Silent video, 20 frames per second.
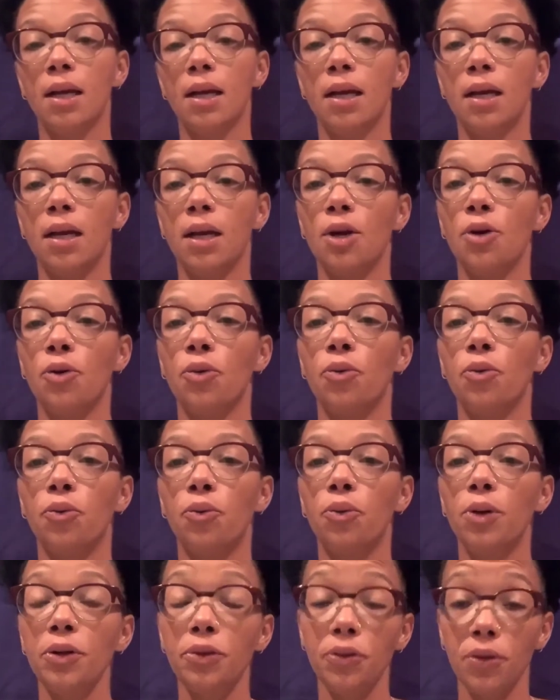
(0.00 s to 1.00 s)
With your
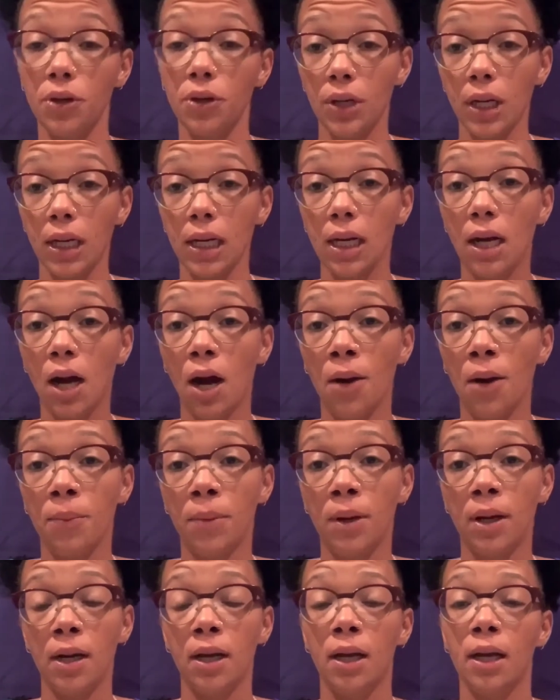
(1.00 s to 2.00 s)
Credit Karma,
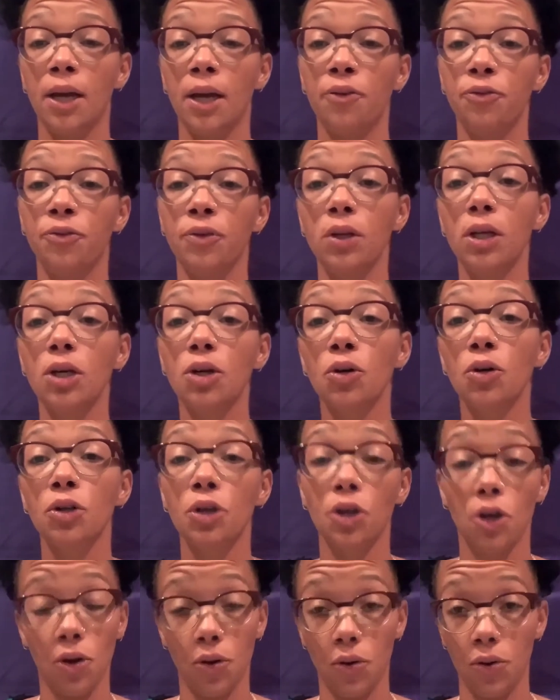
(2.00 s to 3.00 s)
if you look on your old
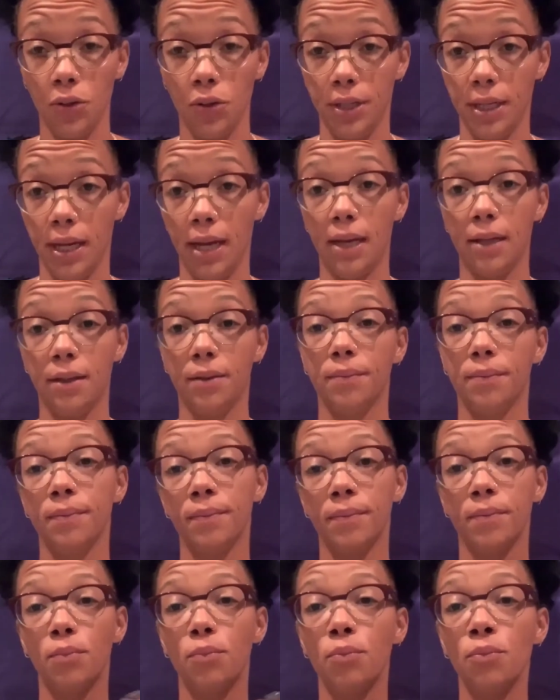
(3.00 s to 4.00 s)
debt,
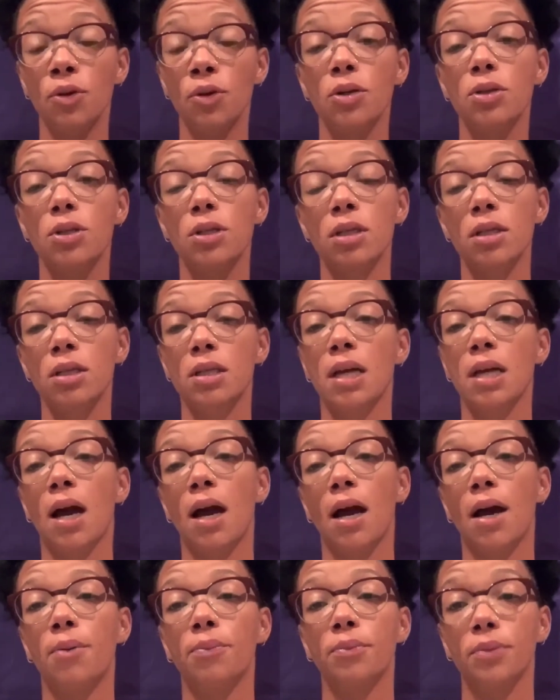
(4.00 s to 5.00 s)
most of the time
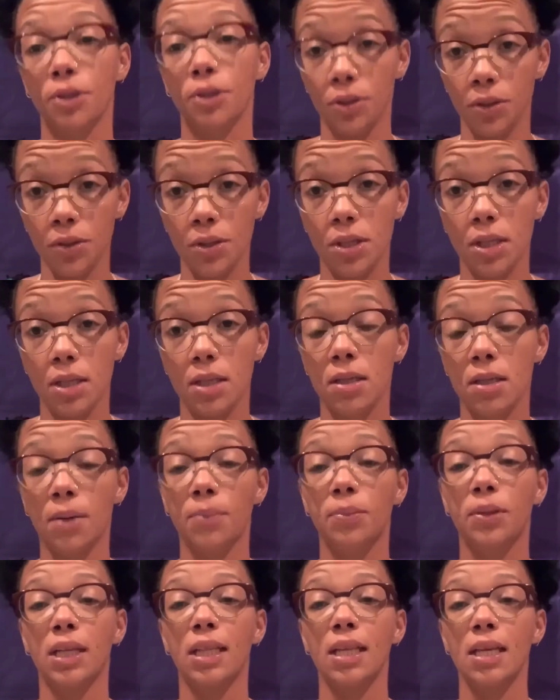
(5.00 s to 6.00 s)
you'll see something that says